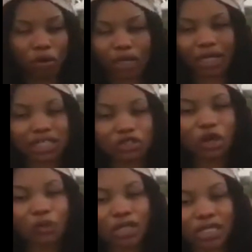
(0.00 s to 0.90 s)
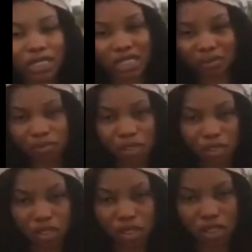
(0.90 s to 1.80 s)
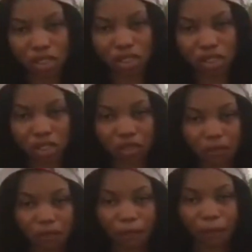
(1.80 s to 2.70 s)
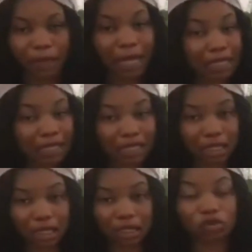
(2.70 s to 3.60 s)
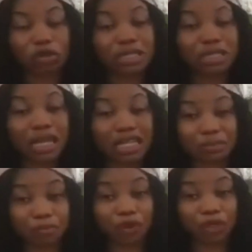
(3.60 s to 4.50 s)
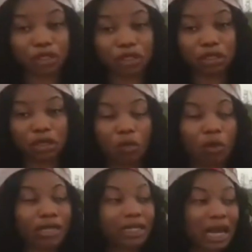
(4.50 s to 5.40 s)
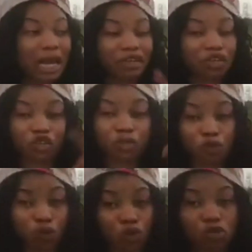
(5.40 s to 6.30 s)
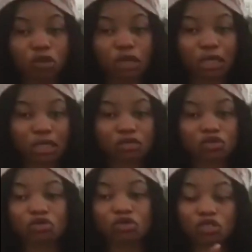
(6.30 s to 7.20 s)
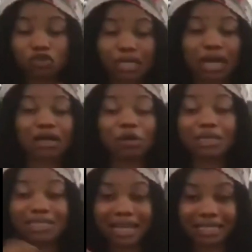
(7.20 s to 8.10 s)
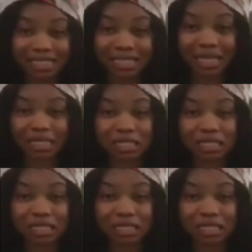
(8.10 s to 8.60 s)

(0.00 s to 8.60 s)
he did not release me that day. So the next morning, when they have a trip to go to Oyeniyi to the student on 30th.